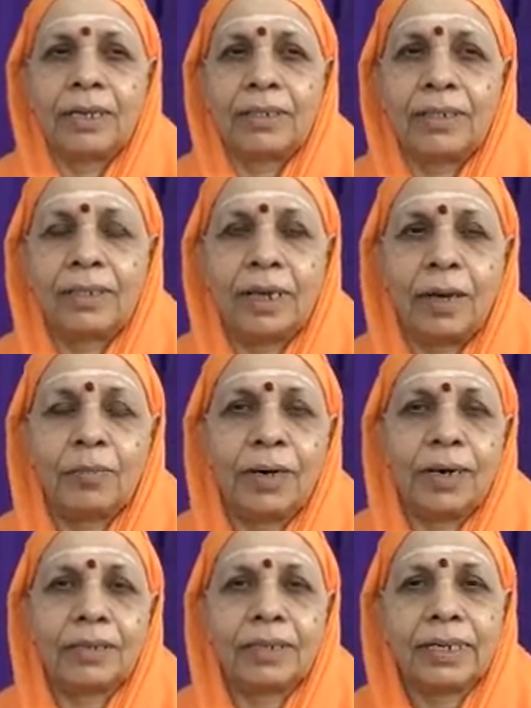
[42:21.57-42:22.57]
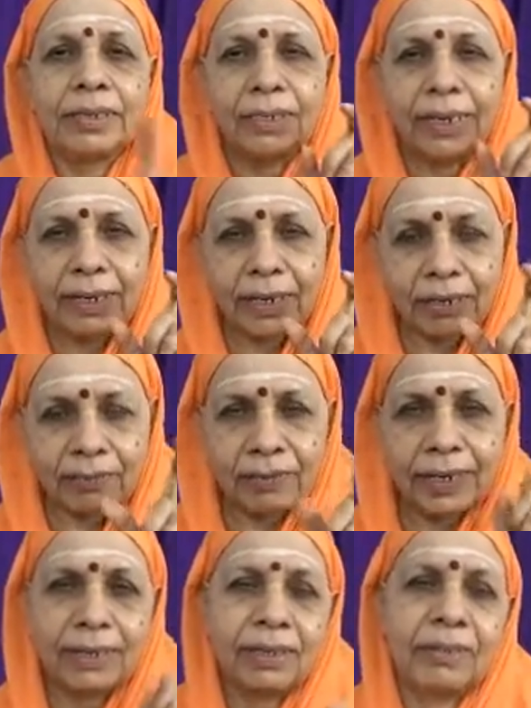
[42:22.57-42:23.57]
Chidabhasa is like a
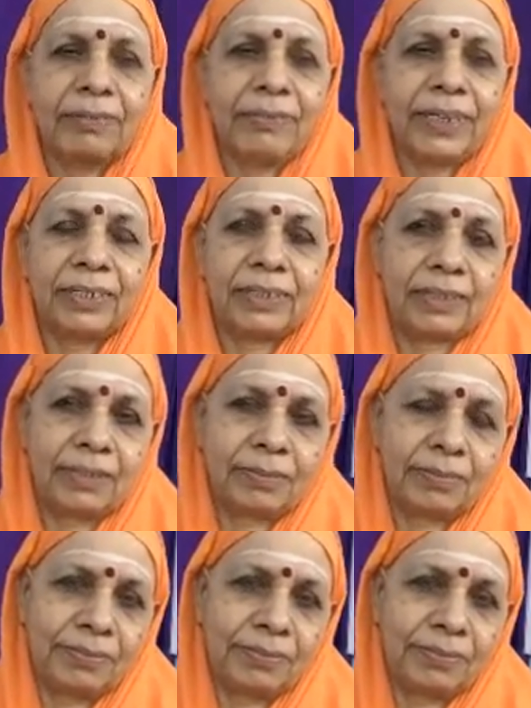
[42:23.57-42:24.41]
reflected face.